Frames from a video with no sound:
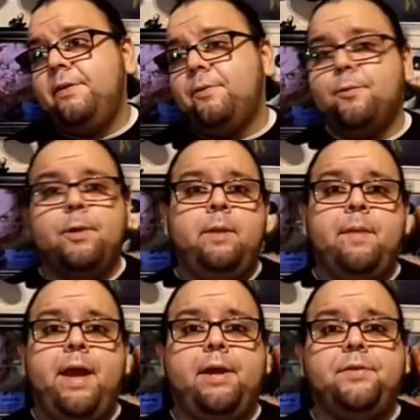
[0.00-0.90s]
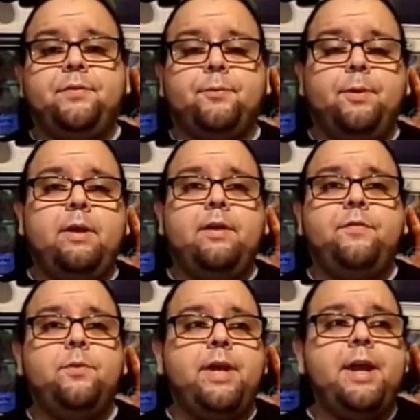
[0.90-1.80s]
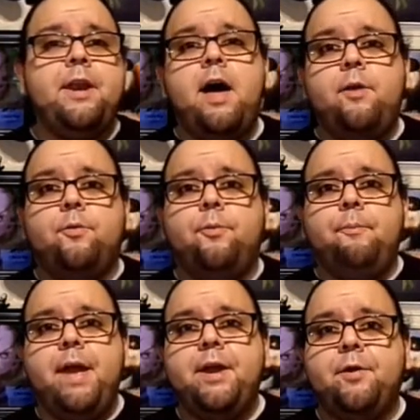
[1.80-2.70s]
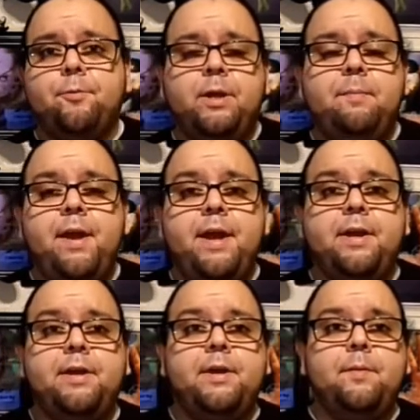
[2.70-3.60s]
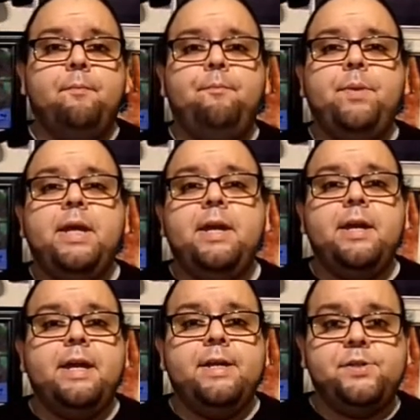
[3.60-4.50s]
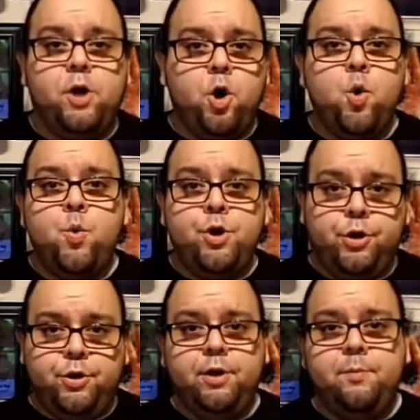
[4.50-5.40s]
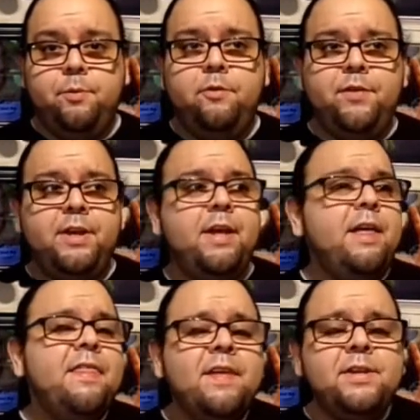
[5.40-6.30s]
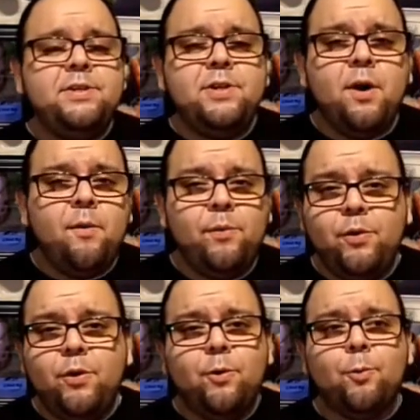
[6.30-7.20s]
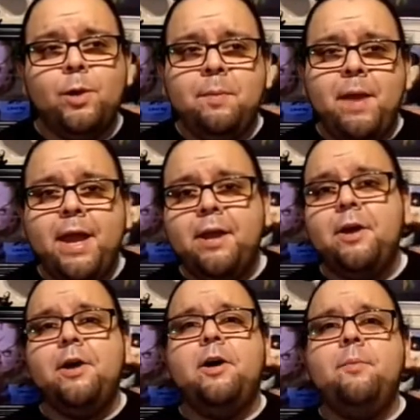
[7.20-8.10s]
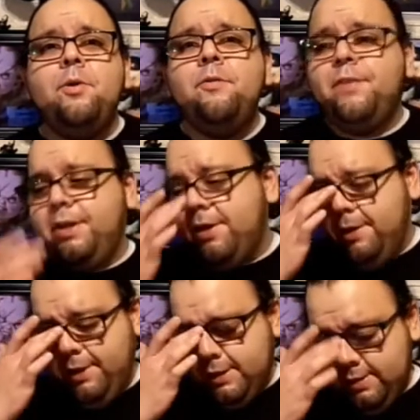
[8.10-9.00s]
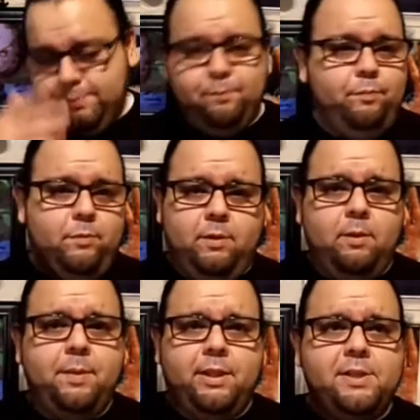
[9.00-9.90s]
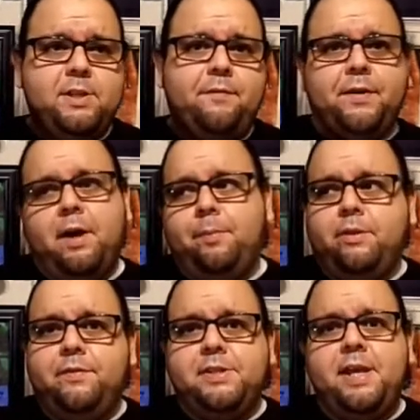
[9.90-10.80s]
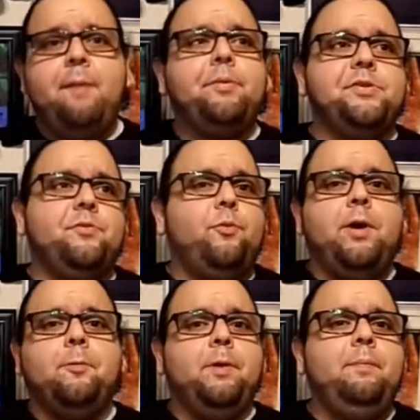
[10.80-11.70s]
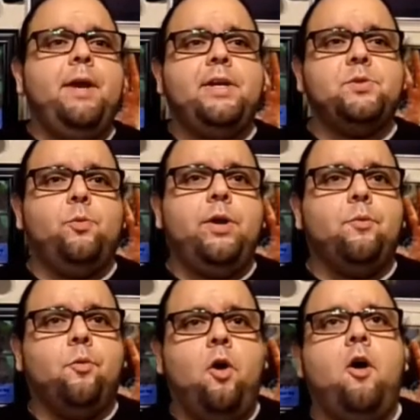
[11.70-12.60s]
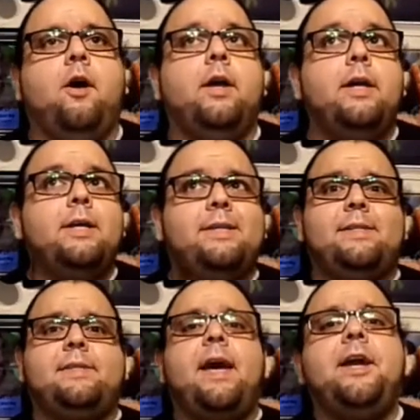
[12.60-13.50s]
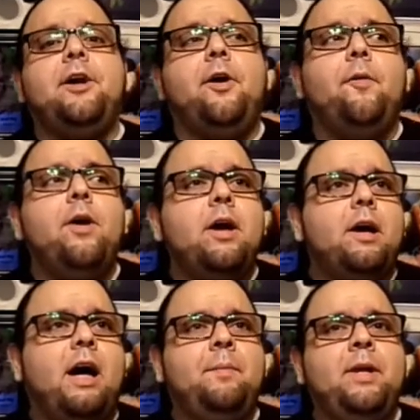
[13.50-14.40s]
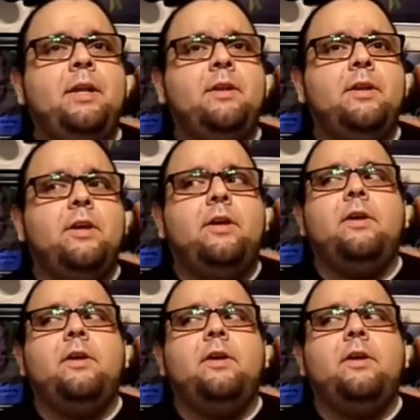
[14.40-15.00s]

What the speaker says: remakes. If you cannot make a remake be its own good movie, then don't remake a movie. Let me list off a couple of examples of where remakes went wrong. Psycho. I mean,